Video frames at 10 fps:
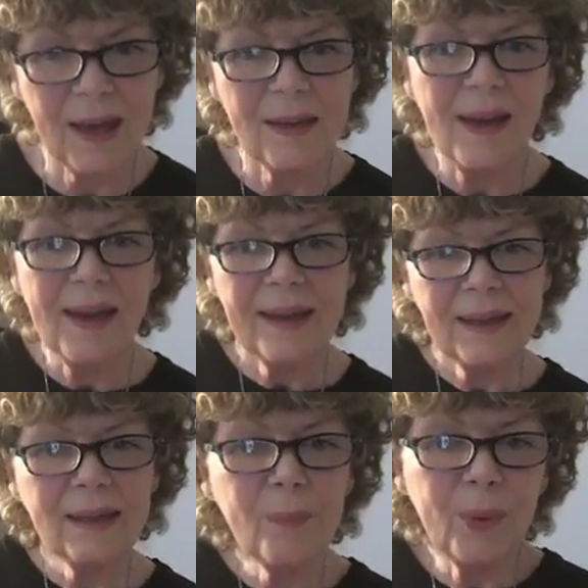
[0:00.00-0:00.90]
And
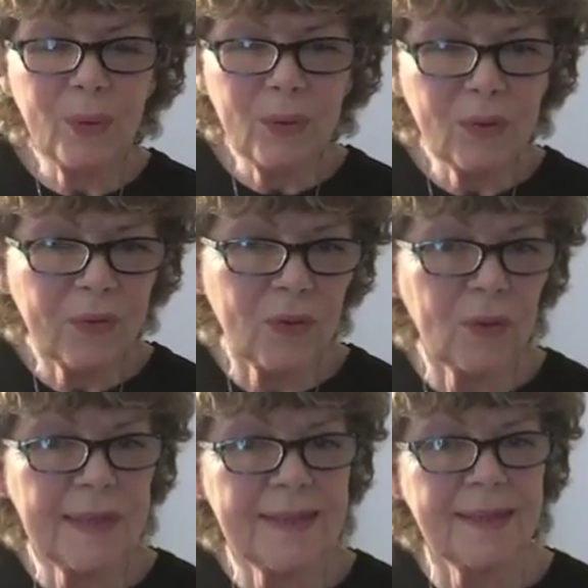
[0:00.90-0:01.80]
he proved
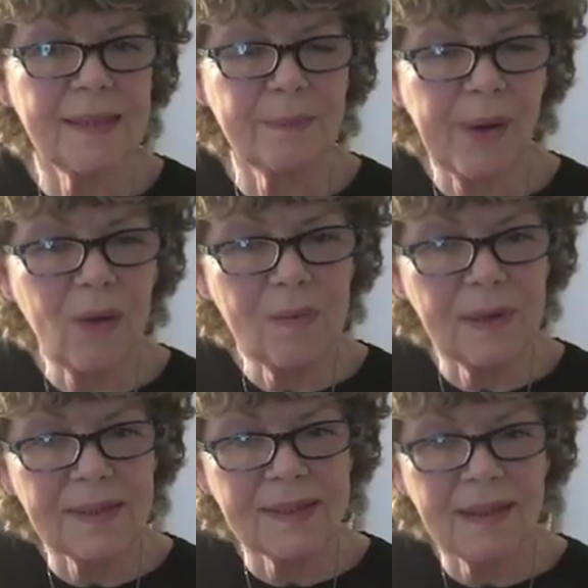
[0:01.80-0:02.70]
through his
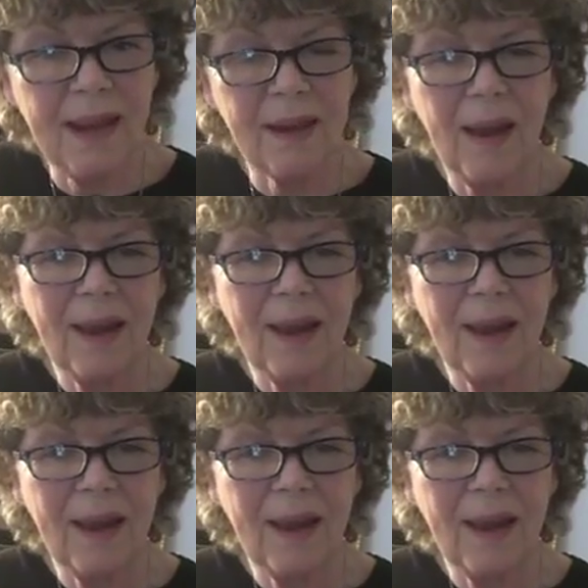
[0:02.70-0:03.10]
experiments that